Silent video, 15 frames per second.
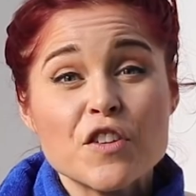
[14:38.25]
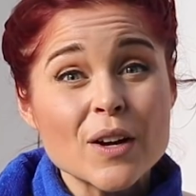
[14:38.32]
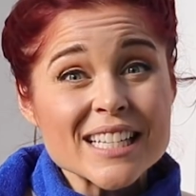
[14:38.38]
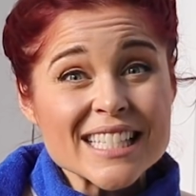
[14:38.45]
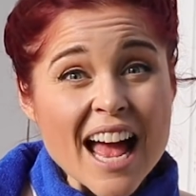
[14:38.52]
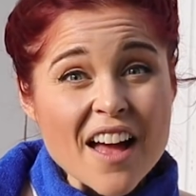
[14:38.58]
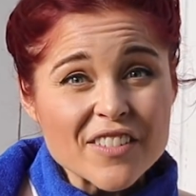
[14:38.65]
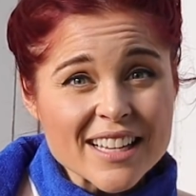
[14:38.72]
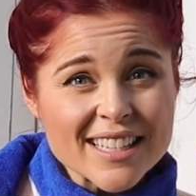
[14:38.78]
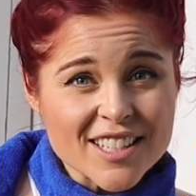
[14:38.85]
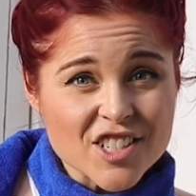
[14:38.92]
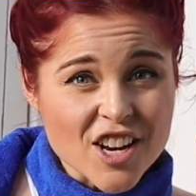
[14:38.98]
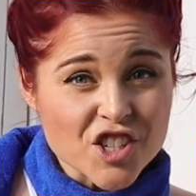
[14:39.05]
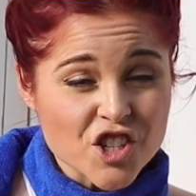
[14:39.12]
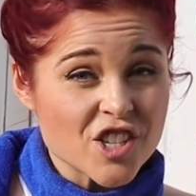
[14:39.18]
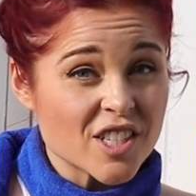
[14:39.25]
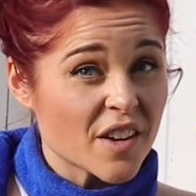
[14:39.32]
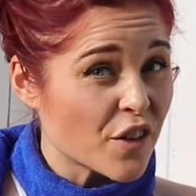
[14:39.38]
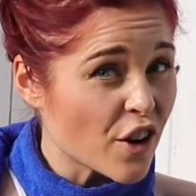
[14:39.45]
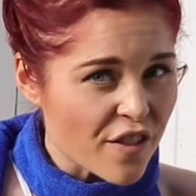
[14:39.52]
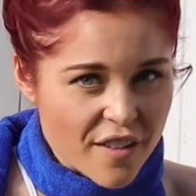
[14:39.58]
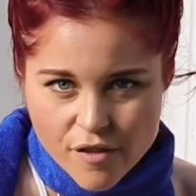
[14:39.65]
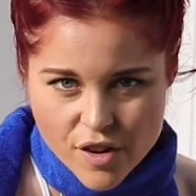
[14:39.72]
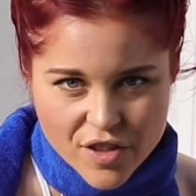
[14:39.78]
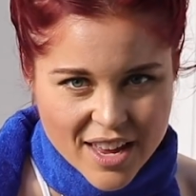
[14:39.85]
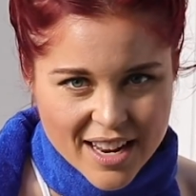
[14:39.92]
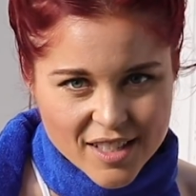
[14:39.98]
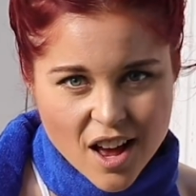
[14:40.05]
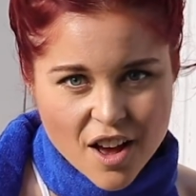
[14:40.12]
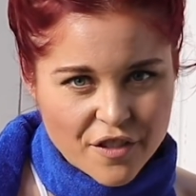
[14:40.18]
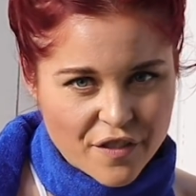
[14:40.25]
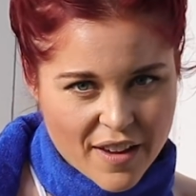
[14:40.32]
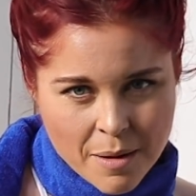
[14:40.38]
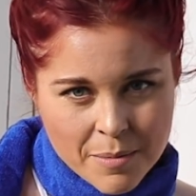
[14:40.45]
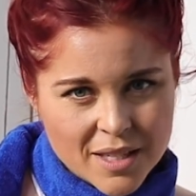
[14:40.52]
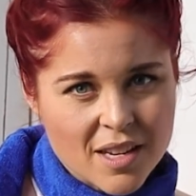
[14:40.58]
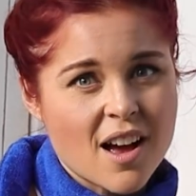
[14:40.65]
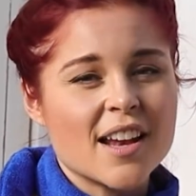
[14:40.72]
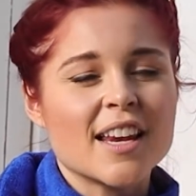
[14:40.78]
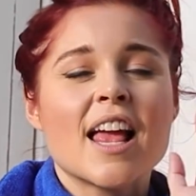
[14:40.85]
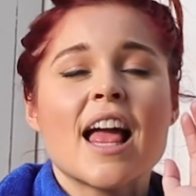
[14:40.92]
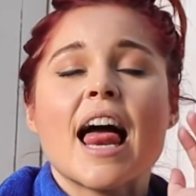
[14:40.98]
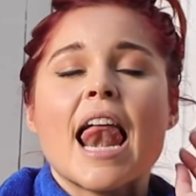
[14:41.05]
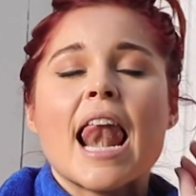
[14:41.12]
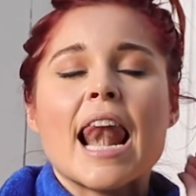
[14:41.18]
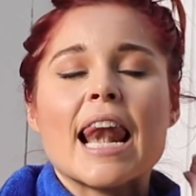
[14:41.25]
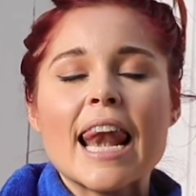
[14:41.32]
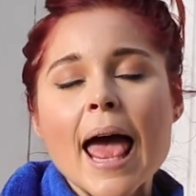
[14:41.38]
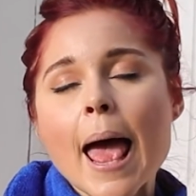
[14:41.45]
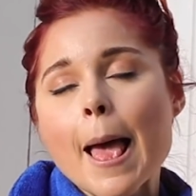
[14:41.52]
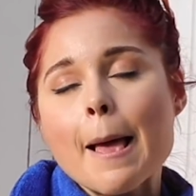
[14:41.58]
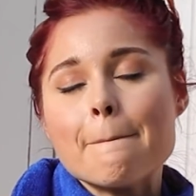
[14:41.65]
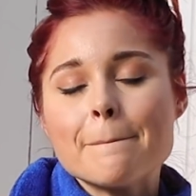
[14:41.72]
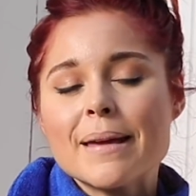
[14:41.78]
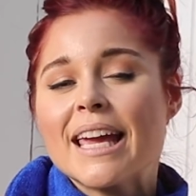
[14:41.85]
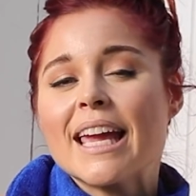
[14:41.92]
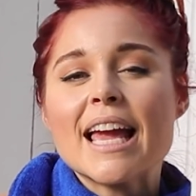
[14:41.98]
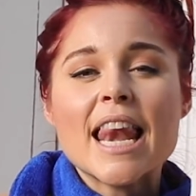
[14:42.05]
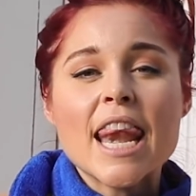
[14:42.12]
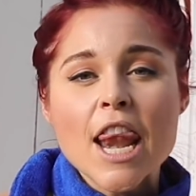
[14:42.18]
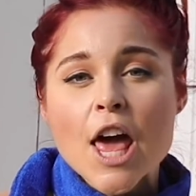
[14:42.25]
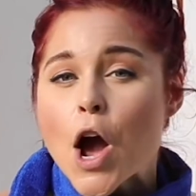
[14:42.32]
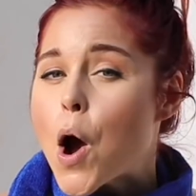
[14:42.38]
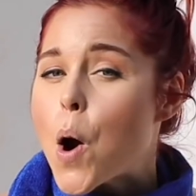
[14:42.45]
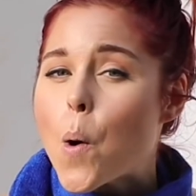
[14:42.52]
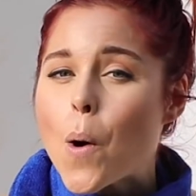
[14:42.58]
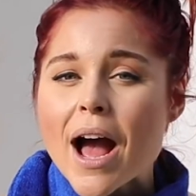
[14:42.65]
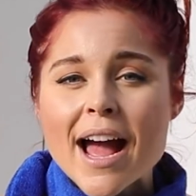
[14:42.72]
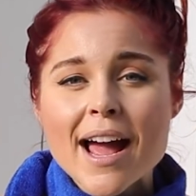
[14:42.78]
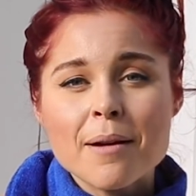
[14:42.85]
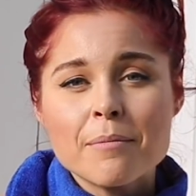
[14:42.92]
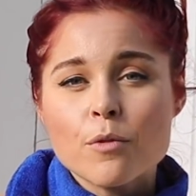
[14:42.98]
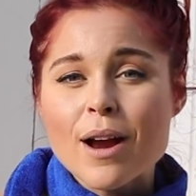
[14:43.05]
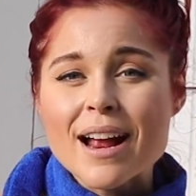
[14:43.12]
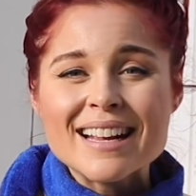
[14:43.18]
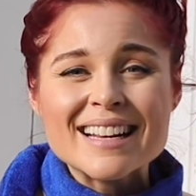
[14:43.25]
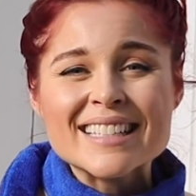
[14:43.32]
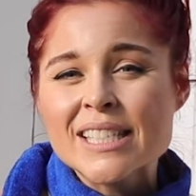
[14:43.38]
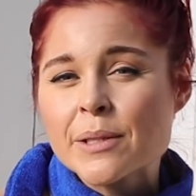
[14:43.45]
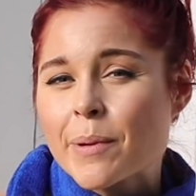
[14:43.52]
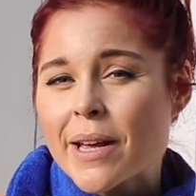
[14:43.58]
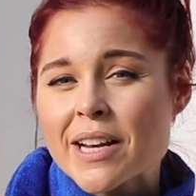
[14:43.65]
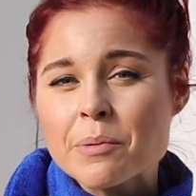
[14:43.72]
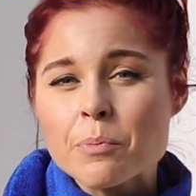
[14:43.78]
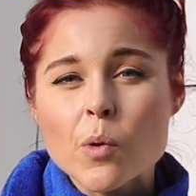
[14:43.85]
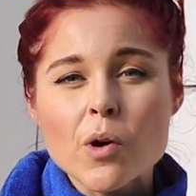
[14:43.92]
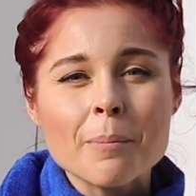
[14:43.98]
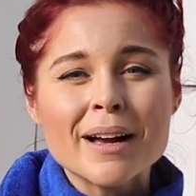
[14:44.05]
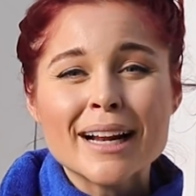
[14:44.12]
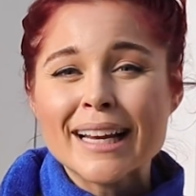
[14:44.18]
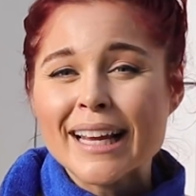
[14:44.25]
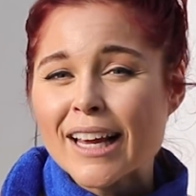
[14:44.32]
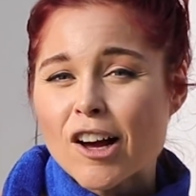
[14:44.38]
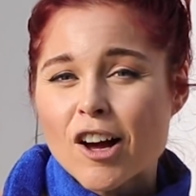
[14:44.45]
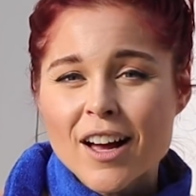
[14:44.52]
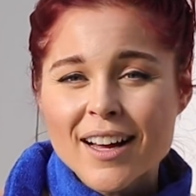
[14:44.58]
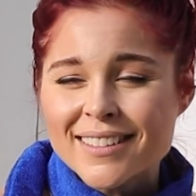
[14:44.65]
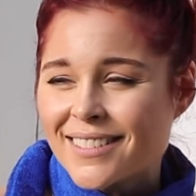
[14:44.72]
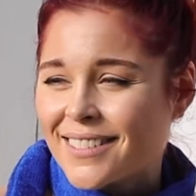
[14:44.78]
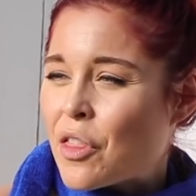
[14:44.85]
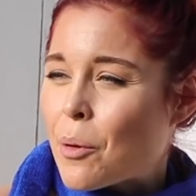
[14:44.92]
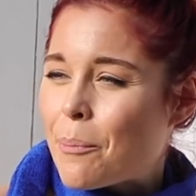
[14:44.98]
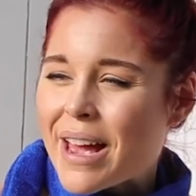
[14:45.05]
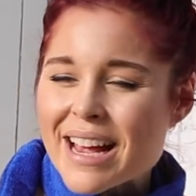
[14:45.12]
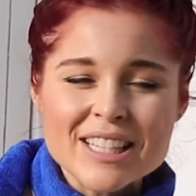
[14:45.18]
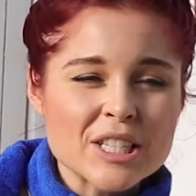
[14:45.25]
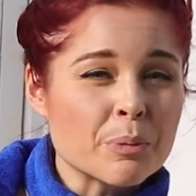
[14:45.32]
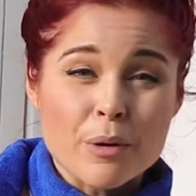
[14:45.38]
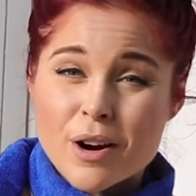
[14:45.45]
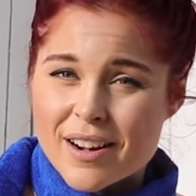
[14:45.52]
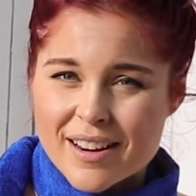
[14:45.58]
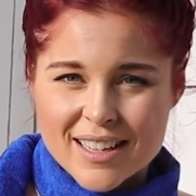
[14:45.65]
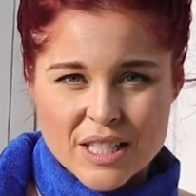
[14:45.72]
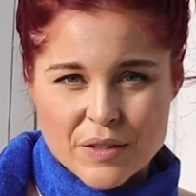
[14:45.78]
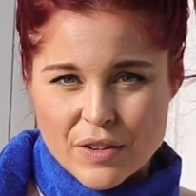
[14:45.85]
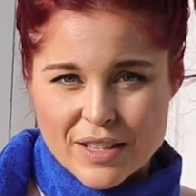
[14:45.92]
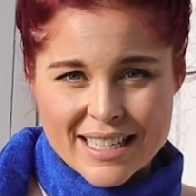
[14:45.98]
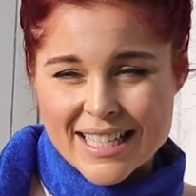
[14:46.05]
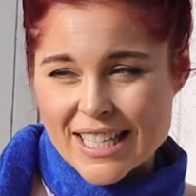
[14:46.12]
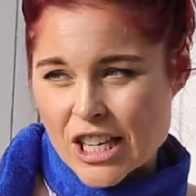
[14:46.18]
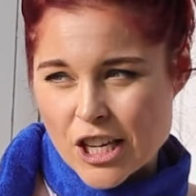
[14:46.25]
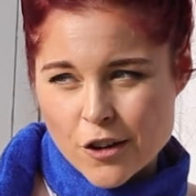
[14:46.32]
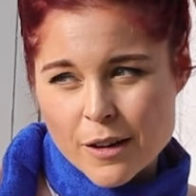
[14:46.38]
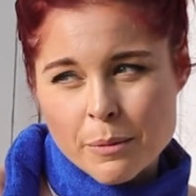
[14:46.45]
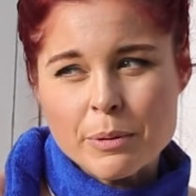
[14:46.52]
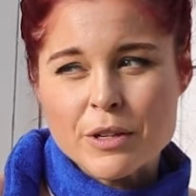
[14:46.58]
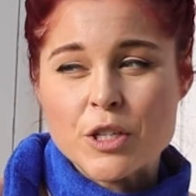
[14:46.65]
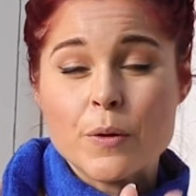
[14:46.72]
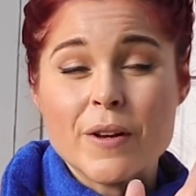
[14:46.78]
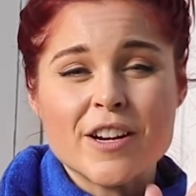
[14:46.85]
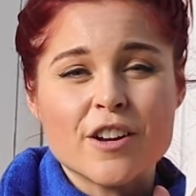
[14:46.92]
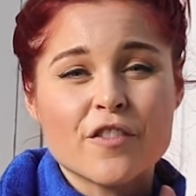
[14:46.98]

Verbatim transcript: you guys have any suggestions of your favorite things off of Amazon, let me know. I am ready to spend more money on the best products for this cutie patootie.